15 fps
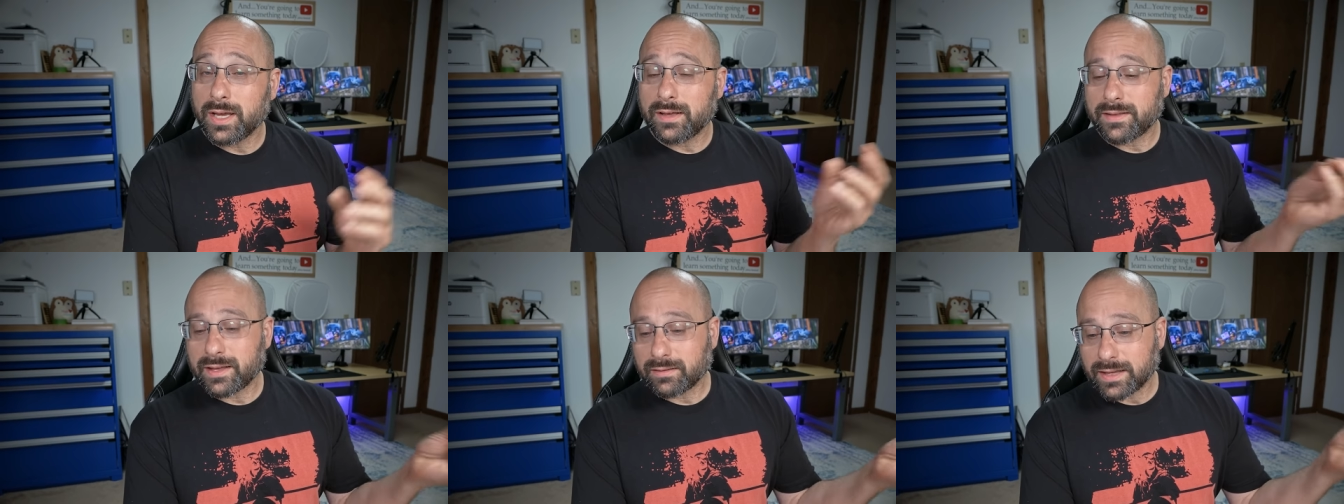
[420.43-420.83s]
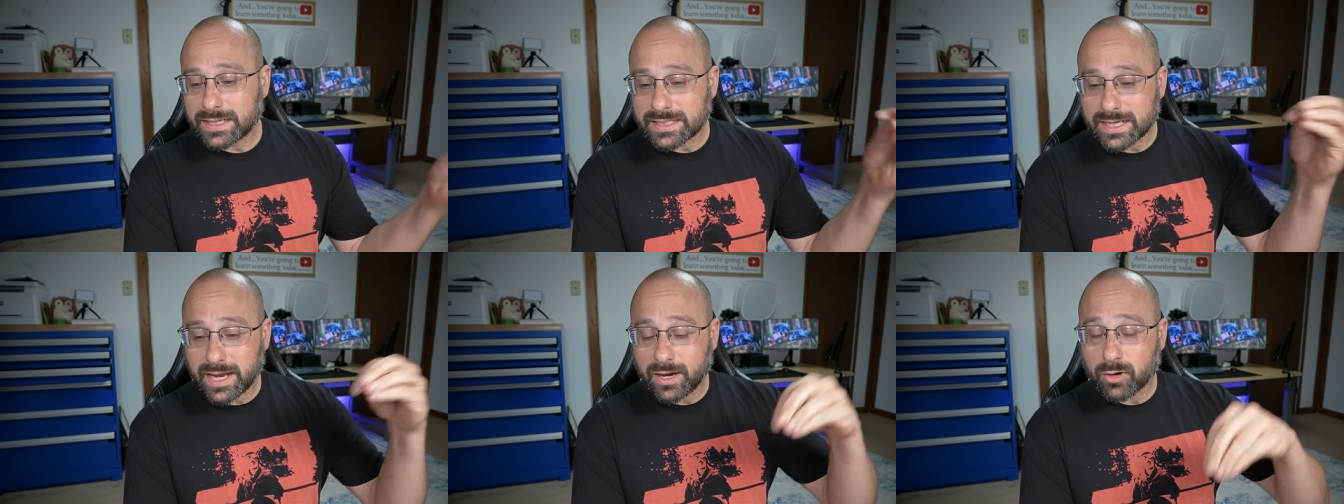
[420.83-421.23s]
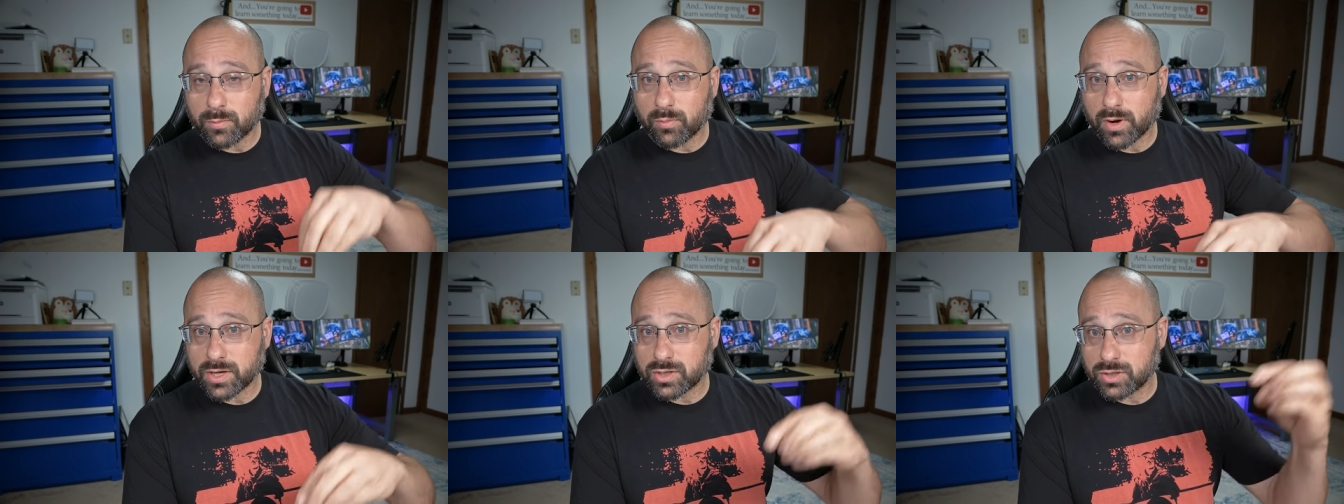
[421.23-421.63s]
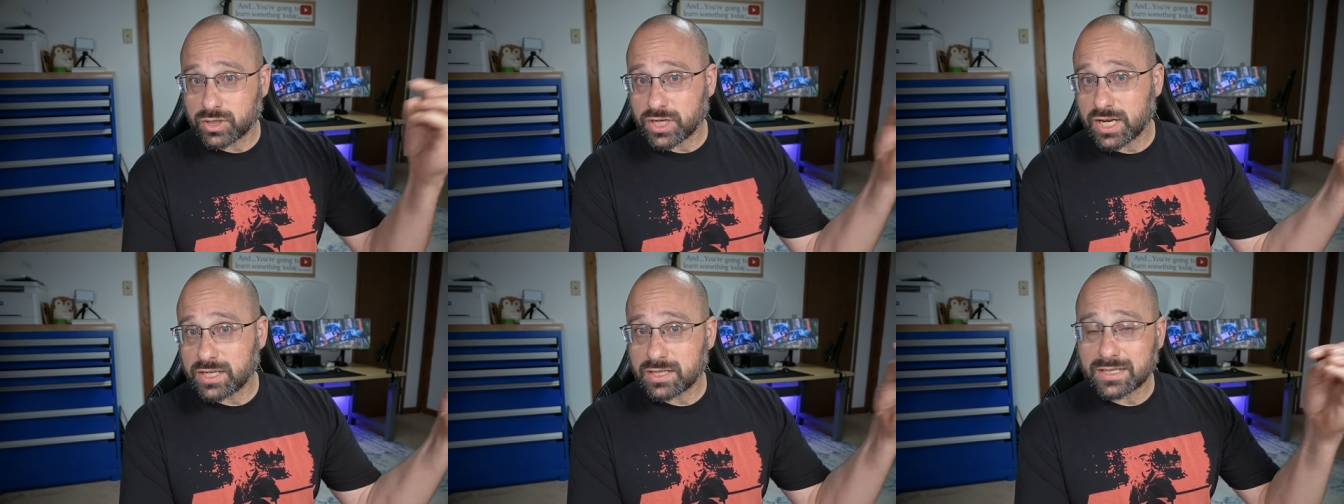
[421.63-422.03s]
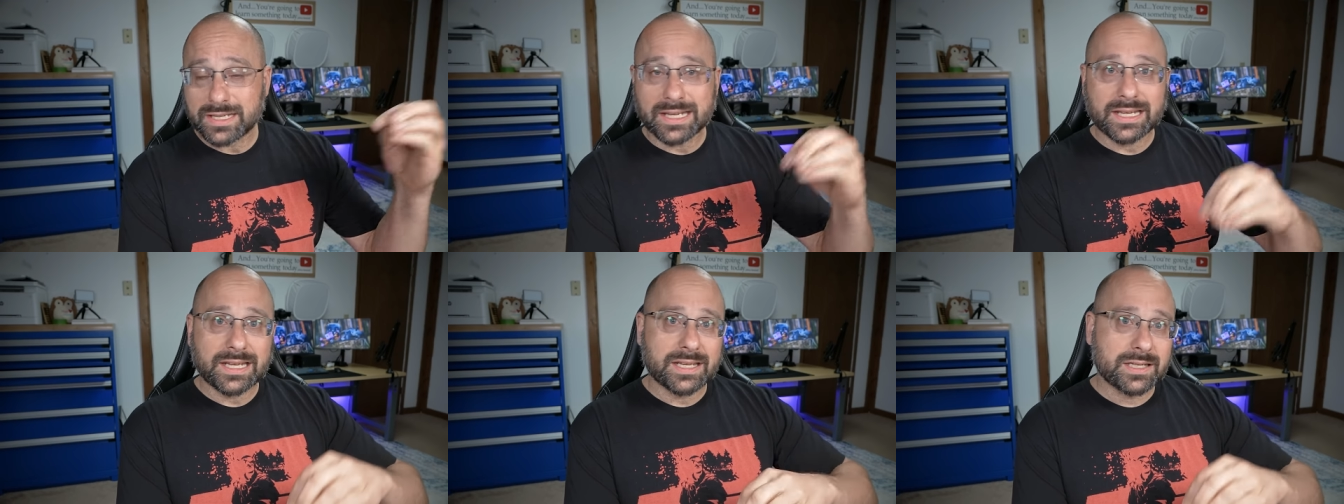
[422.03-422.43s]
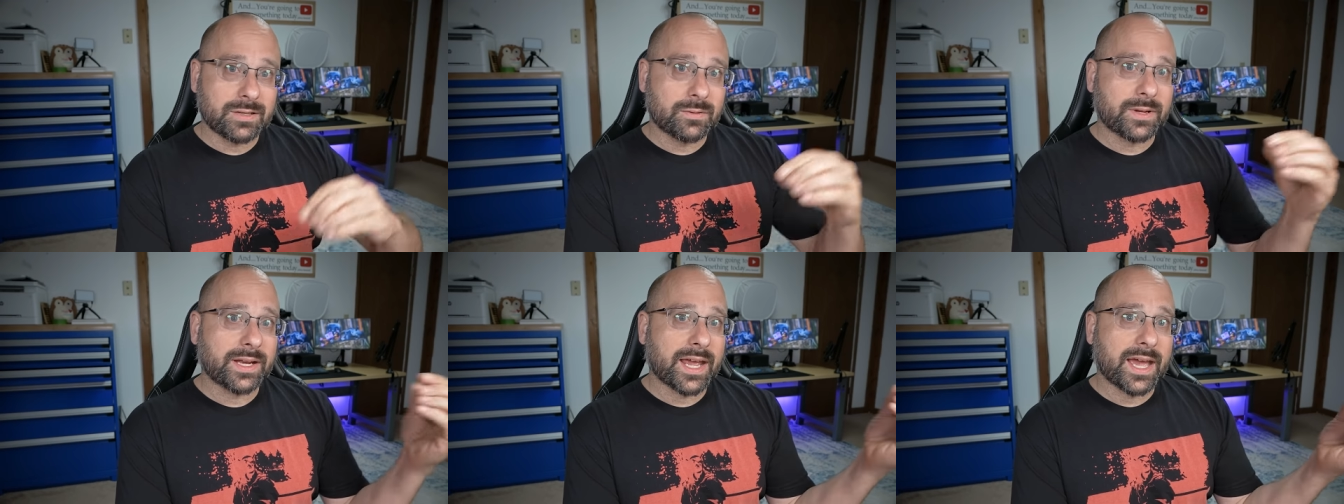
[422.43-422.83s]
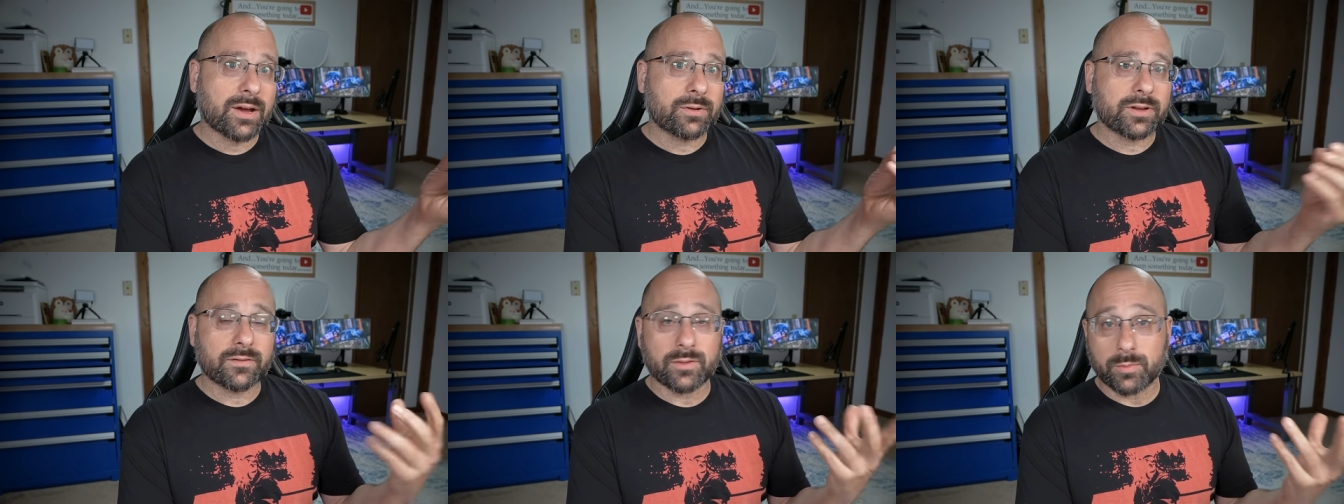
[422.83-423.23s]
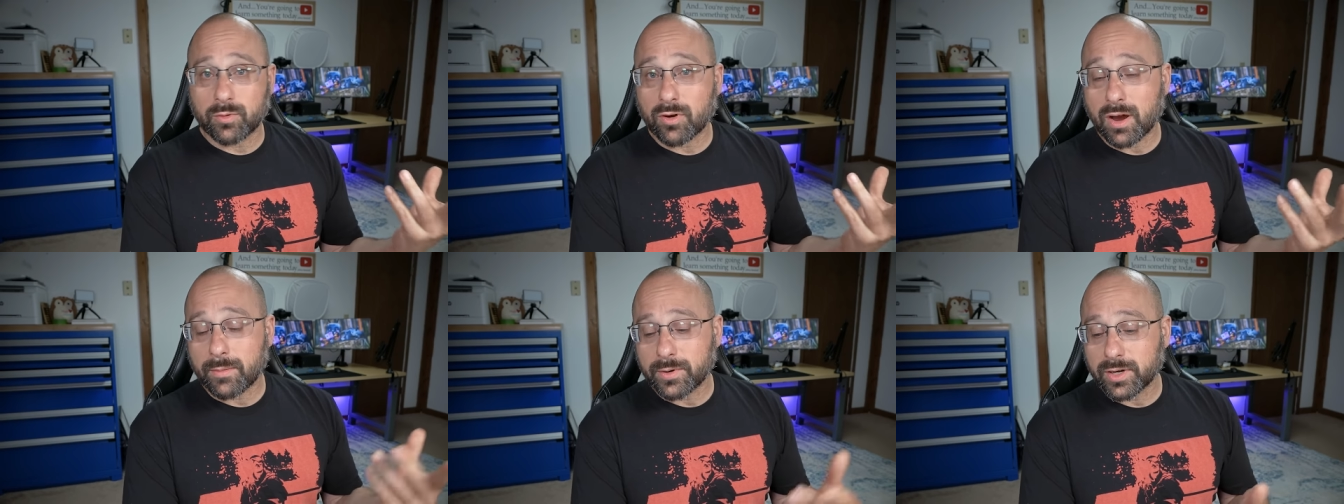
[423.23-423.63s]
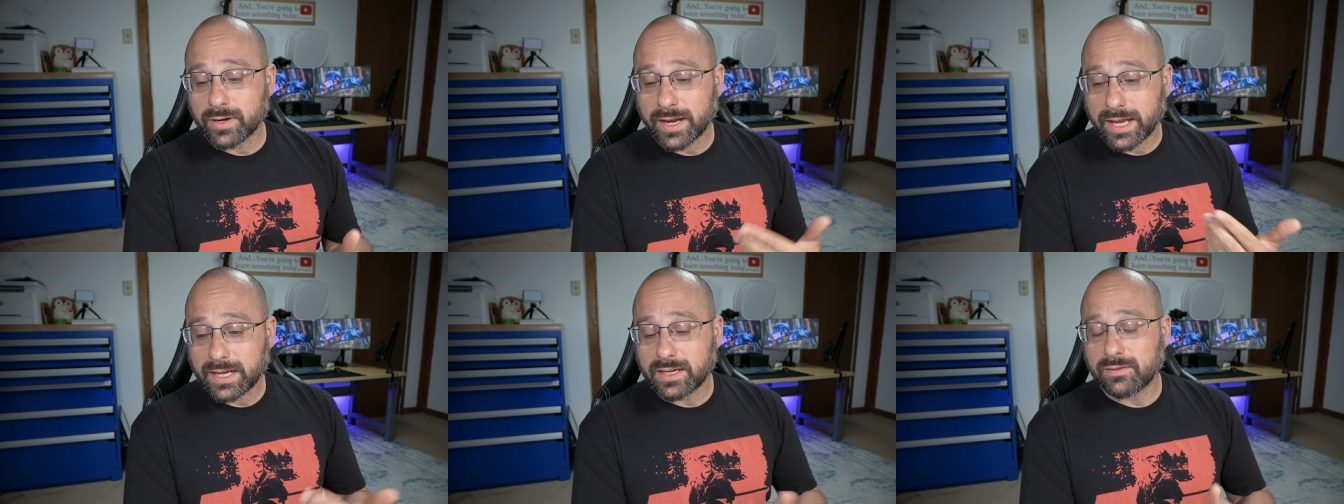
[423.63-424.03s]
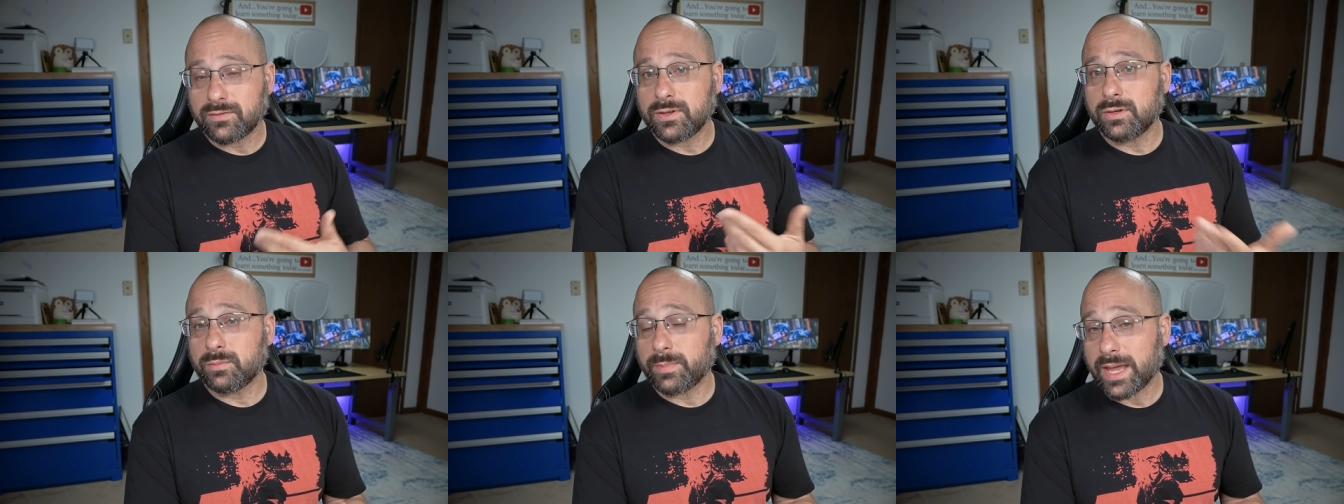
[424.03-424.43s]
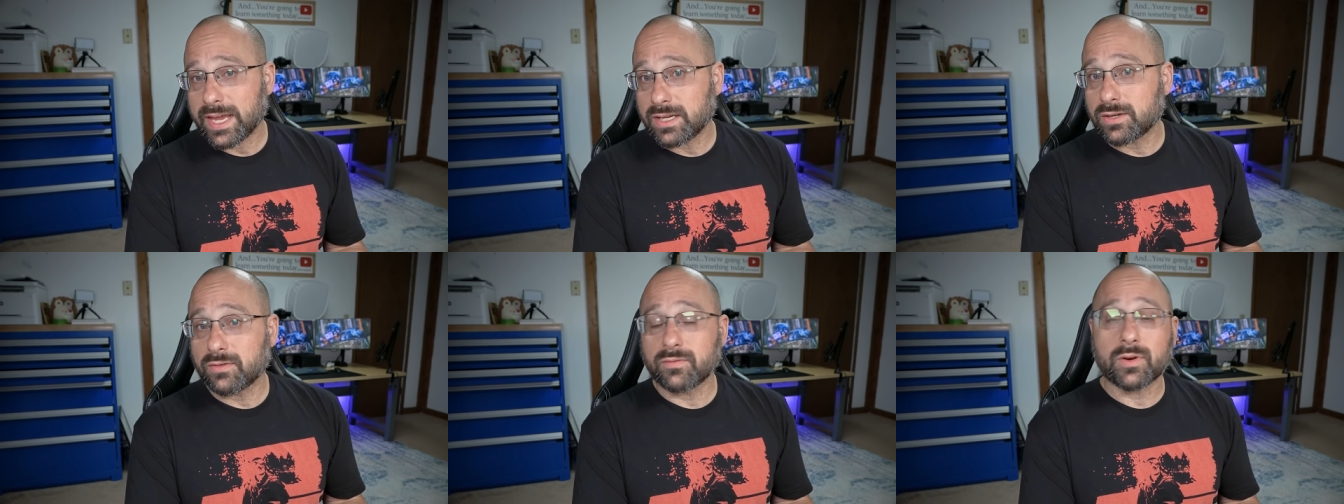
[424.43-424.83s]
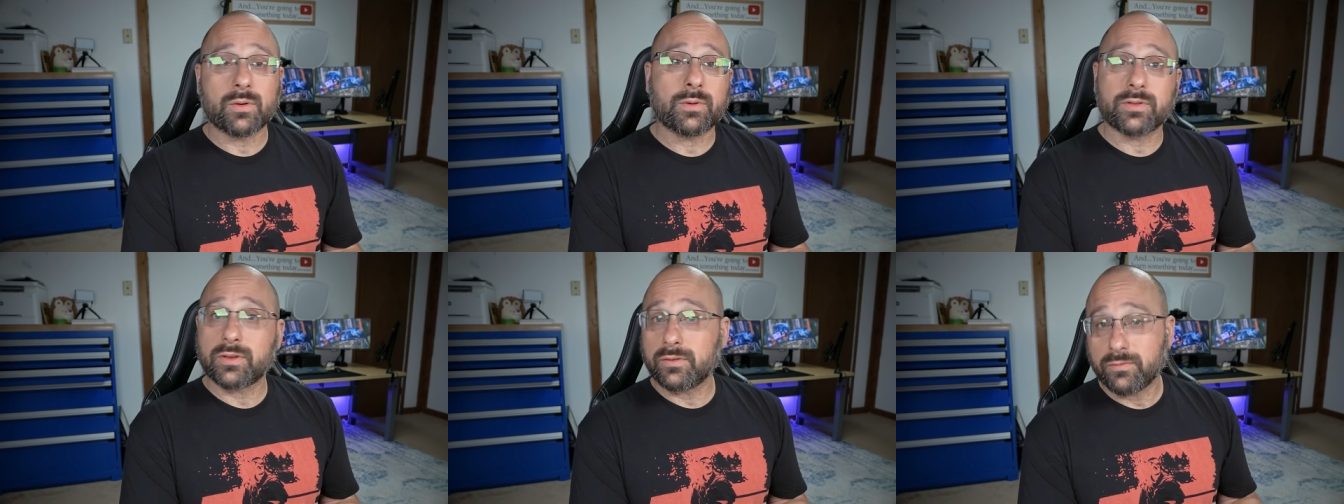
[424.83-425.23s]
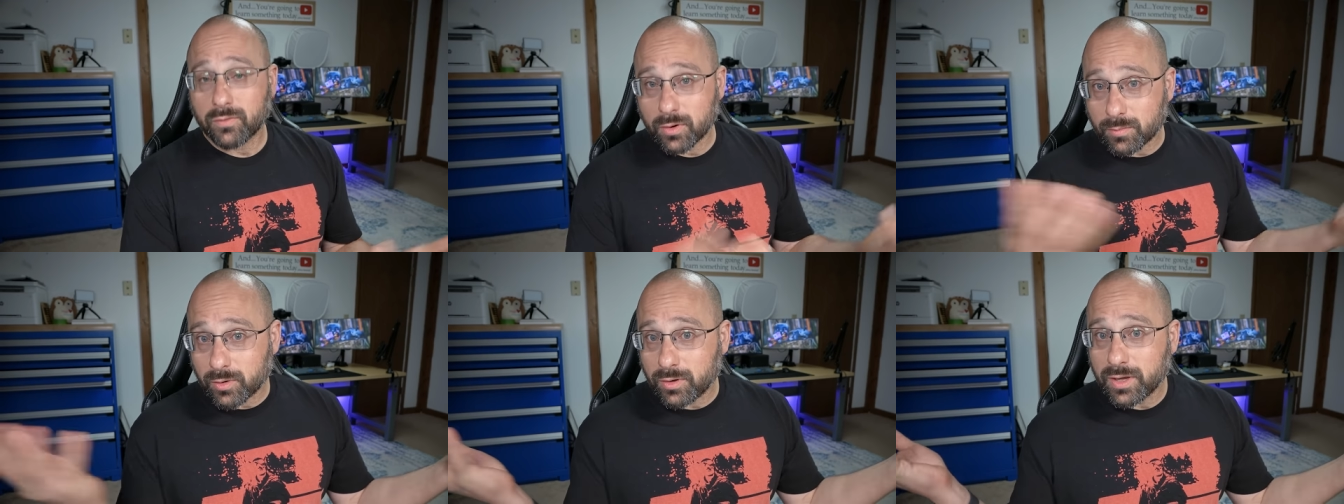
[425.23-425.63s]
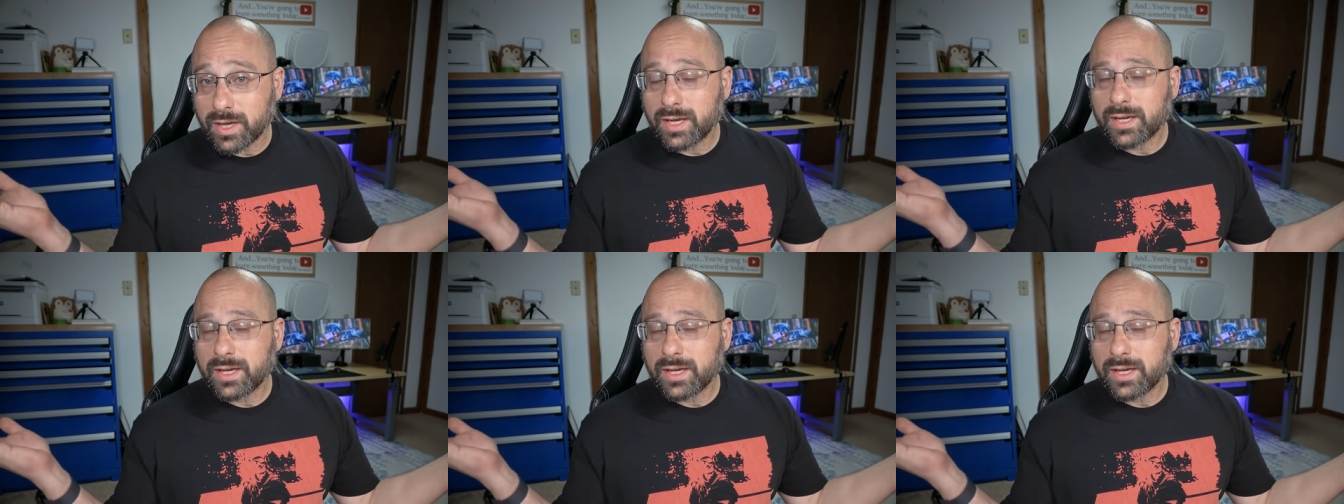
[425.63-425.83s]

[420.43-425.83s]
that lets air pressure changes get into and out of the barometer, and if you paint over it with conformal,